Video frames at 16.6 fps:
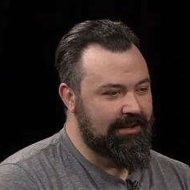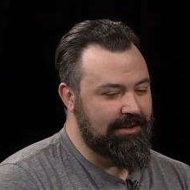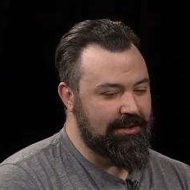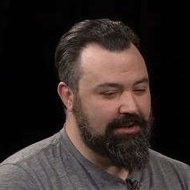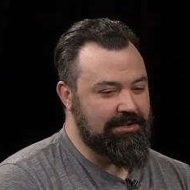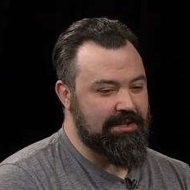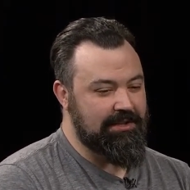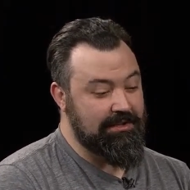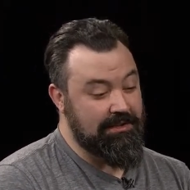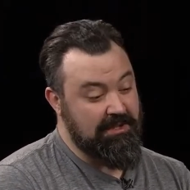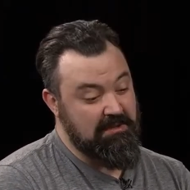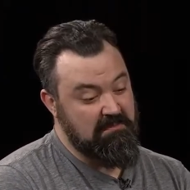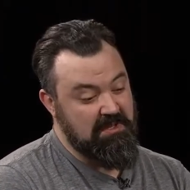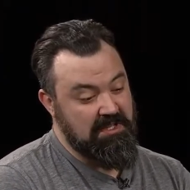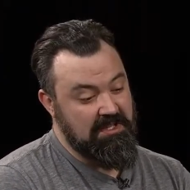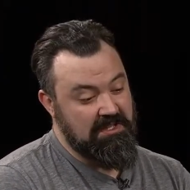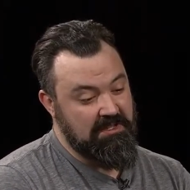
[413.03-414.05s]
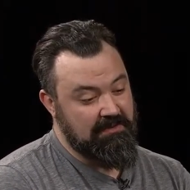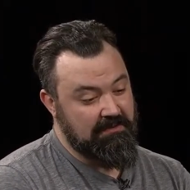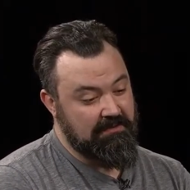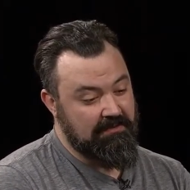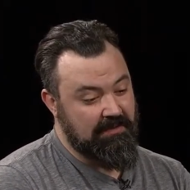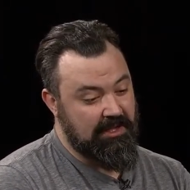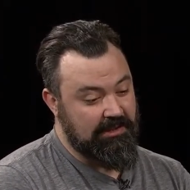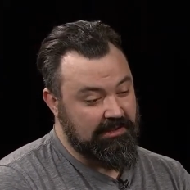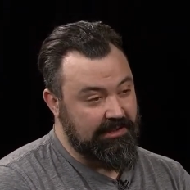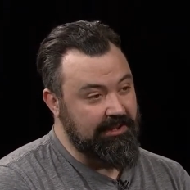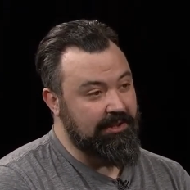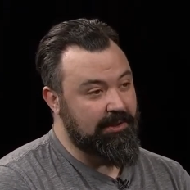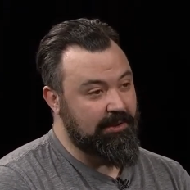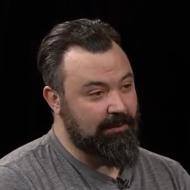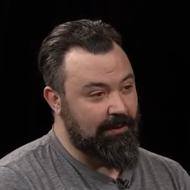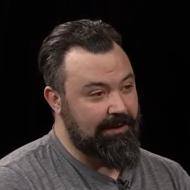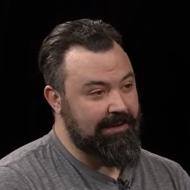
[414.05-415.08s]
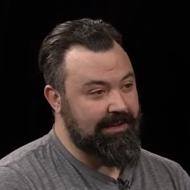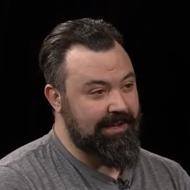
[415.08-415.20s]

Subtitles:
Your son's gonna be a leader one